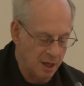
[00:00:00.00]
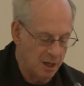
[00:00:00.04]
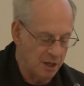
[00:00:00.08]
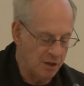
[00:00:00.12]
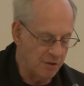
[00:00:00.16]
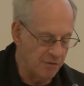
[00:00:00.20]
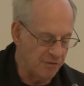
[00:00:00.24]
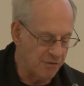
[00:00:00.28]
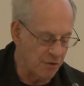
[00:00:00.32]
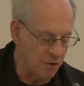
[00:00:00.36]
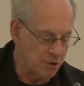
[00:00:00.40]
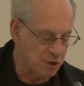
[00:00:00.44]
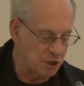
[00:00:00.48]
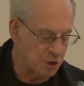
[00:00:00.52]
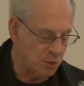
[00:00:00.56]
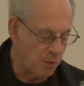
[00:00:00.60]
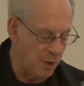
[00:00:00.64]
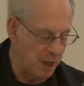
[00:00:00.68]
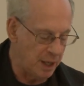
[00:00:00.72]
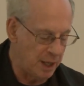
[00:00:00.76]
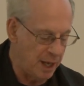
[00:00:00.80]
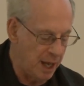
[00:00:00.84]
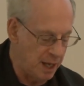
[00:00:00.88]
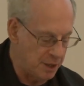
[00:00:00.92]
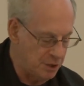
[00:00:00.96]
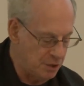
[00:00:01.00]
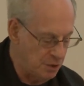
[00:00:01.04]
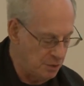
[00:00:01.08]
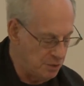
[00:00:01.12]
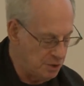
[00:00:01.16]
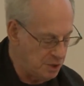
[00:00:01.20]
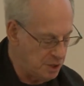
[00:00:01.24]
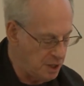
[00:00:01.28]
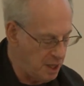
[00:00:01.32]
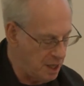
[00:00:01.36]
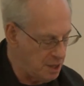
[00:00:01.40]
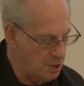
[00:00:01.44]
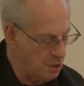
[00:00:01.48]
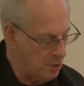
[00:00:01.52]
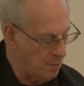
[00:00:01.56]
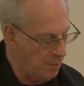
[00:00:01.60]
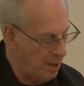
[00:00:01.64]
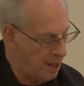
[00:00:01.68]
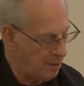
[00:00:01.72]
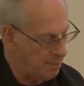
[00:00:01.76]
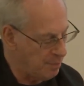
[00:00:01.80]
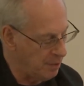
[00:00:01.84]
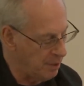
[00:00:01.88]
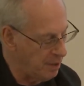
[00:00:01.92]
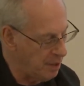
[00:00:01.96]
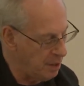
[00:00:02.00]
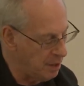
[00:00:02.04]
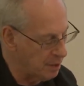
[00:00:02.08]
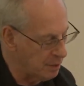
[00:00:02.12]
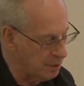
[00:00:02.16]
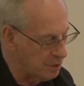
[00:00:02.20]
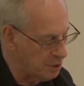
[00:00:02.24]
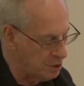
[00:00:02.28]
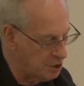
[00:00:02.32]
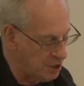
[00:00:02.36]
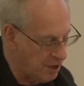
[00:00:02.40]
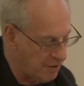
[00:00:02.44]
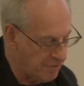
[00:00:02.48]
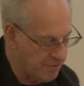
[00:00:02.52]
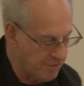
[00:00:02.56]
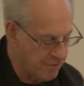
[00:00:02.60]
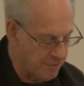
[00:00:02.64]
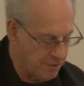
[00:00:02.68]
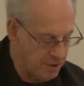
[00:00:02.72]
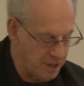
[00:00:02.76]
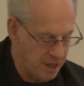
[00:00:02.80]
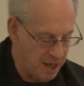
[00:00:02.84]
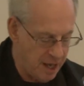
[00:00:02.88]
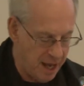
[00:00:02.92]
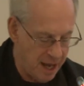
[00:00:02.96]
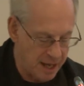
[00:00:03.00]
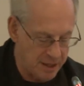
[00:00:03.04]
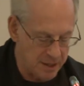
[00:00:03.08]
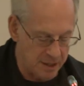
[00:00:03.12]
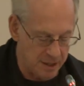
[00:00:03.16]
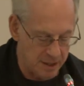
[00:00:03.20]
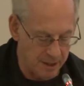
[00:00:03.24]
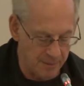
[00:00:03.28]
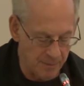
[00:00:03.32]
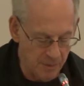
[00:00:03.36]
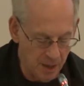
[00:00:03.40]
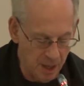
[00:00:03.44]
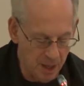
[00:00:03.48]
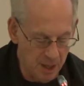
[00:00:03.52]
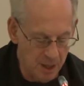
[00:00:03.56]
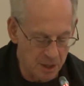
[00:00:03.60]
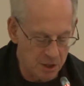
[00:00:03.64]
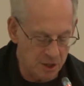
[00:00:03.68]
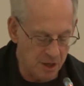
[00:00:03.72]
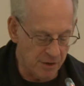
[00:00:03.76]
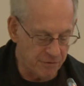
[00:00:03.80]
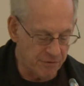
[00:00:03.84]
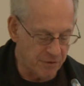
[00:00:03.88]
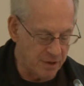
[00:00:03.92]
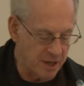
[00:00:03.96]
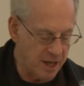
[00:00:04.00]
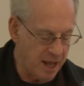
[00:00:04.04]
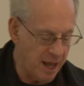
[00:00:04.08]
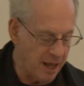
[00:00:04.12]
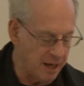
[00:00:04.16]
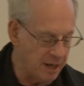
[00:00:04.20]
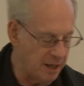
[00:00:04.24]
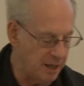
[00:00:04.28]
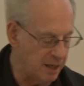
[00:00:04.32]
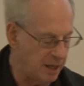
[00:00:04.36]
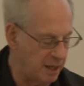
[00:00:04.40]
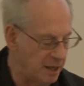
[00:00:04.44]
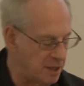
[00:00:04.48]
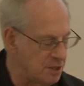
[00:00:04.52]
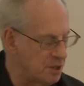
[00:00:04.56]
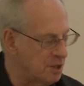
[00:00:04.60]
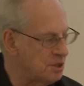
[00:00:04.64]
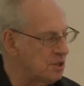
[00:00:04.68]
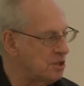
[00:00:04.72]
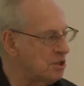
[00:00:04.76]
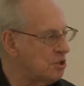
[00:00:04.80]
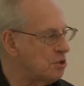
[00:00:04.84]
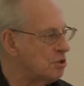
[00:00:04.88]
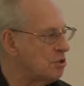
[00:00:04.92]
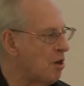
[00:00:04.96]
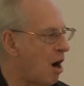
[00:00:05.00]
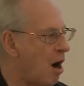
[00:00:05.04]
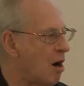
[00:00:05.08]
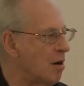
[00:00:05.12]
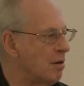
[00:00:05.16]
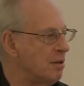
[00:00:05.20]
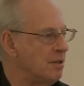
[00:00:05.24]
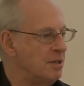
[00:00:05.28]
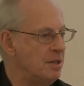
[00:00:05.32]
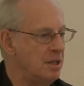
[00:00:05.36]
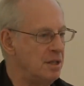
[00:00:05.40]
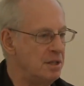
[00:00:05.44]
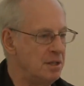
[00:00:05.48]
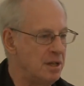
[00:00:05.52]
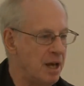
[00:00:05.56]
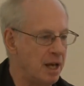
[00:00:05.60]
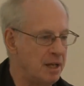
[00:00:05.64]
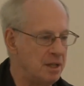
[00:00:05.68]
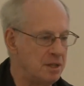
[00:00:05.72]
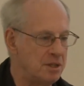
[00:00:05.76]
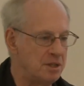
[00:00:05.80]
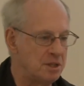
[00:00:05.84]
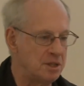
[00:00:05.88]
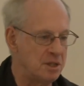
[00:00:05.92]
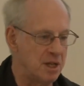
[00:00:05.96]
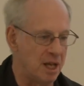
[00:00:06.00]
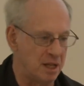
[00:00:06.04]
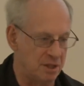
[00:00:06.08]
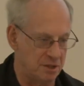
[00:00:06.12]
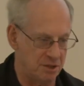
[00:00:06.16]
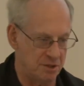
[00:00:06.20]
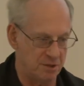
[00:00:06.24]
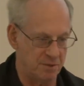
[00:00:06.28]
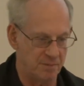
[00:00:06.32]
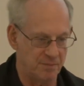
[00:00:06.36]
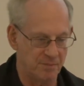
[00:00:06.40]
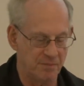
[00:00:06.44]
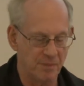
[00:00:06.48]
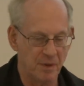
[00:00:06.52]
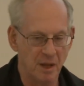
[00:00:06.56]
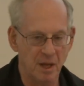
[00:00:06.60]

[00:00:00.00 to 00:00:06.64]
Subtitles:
The first one, as you see on your paper here, Geoffrey Canada. Geoffrey Canada is a star in the United States.